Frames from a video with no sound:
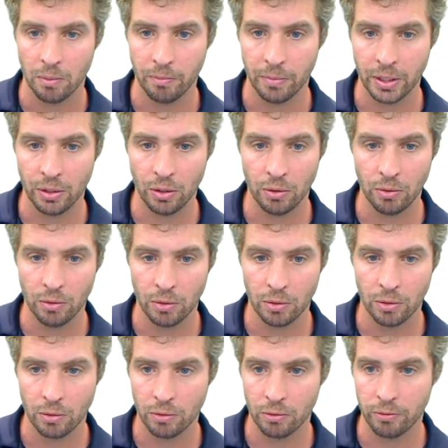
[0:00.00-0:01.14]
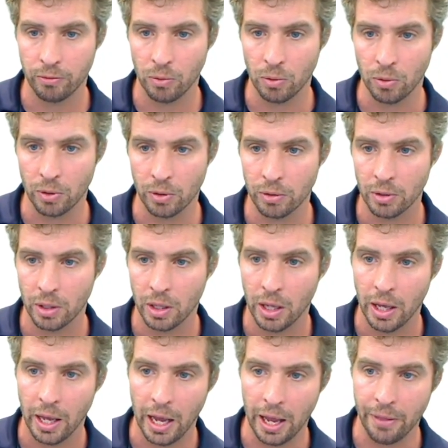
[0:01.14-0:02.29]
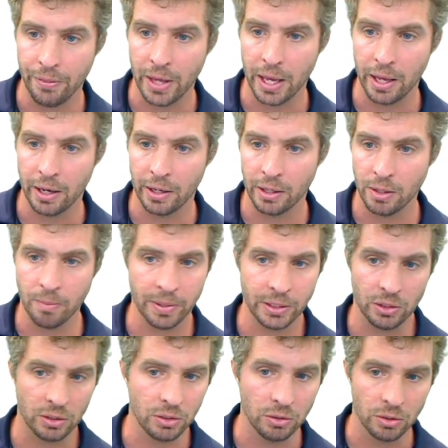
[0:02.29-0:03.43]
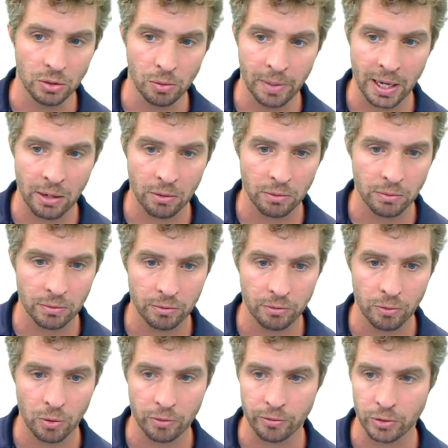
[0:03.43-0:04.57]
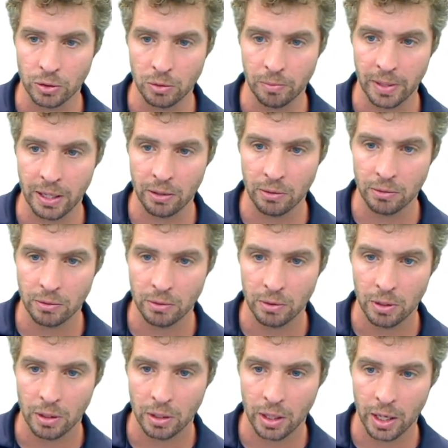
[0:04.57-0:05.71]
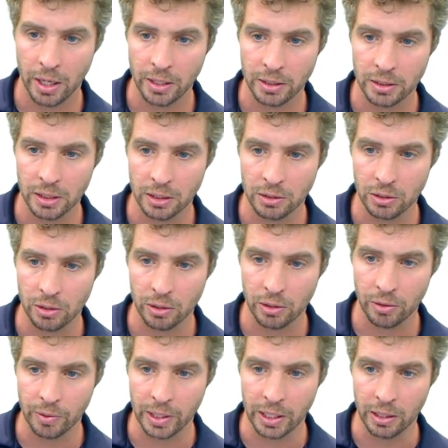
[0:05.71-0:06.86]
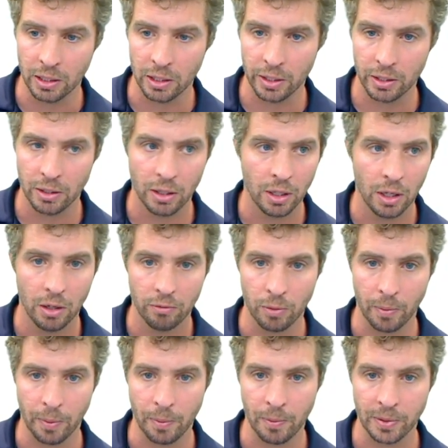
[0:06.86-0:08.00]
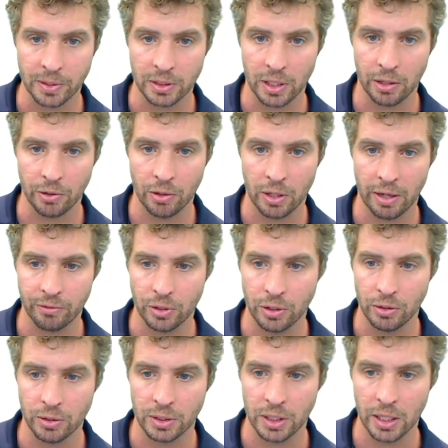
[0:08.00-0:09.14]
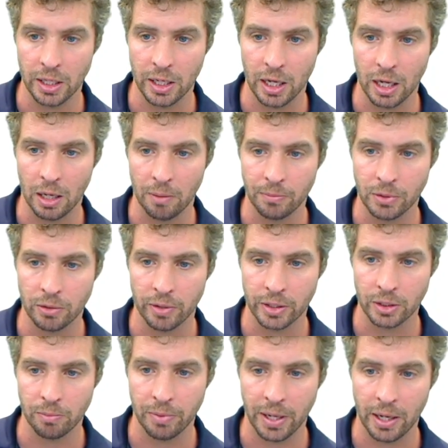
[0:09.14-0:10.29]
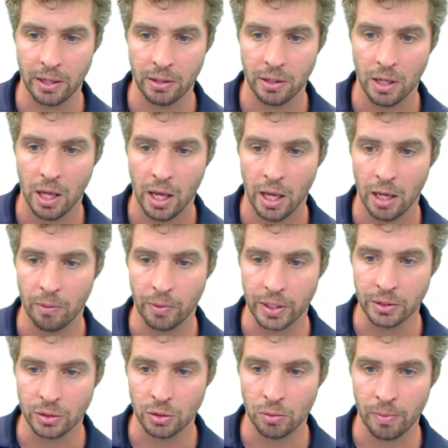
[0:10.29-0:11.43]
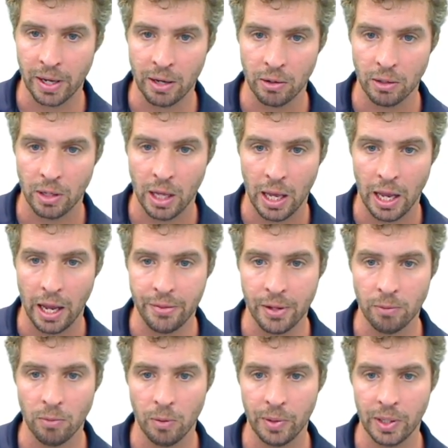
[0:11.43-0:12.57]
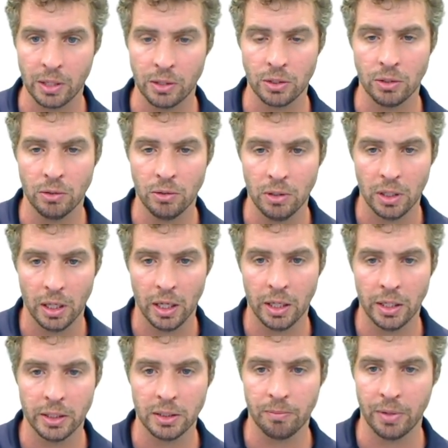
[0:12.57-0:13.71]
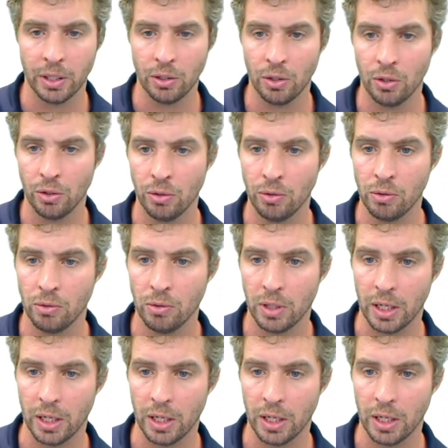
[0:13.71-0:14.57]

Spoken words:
Menu 4, and then you might just do zoom out. 4 for zoom out. Okay, center. We can click for where we want the center. You'll have to use the direction pad. We can zoom out, and then what we can do is menu